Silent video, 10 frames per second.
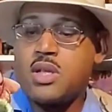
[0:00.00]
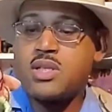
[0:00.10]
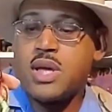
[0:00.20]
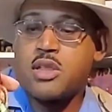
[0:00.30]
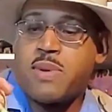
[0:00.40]
The
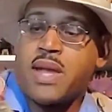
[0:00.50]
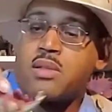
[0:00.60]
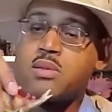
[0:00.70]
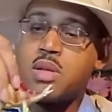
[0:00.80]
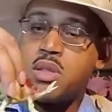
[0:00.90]
tail spike
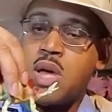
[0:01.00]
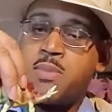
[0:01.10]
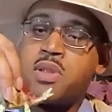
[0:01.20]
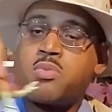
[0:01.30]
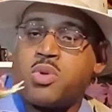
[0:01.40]
goes up.
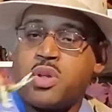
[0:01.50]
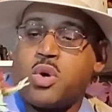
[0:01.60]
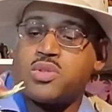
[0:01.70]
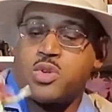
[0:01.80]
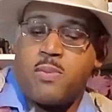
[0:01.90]
So it's more the
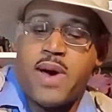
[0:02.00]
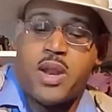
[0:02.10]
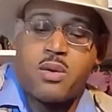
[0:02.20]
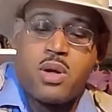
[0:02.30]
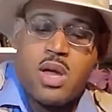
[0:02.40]
old school
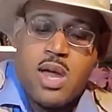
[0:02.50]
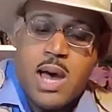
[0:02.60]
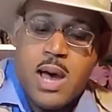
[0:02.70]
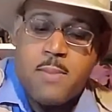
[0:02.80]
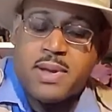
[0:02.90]
model.
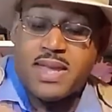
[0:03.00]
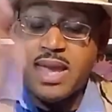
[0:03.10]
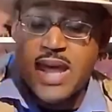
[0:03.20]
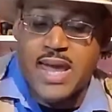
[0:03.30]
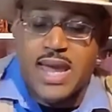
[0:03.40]
Um,
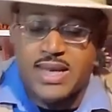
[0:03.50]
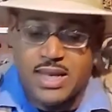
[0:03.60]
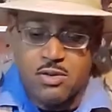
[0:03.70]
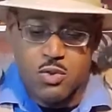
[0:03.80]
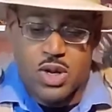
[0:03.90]
again, I, I
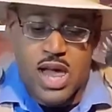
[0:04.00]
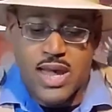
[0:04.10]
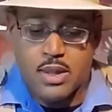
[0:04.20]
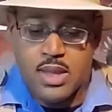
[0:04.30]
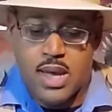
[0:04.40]
didn't
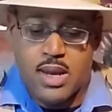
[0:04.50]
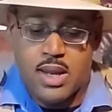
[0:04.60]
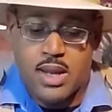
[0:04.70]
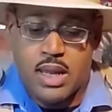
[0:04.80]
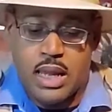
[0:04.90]
realize that
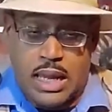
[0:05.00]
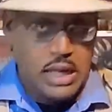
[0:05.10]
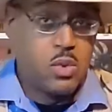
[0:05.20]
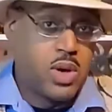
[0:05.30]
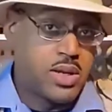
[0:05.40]

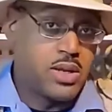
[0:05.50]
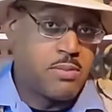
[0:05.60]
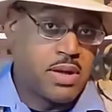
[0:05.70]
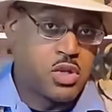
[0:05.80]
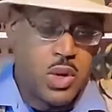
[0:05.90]
anyone can
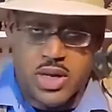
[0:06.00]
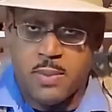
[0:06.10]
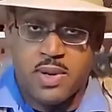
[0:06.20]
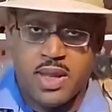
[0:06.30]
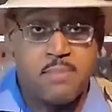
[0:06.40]
make a toy
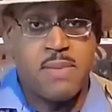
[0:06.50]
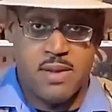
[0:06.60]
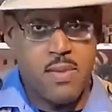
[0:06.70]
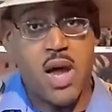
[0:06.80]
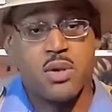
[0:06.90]
company and
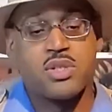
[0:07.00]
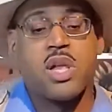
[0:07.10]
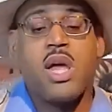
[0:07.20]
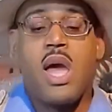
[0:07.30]
make models.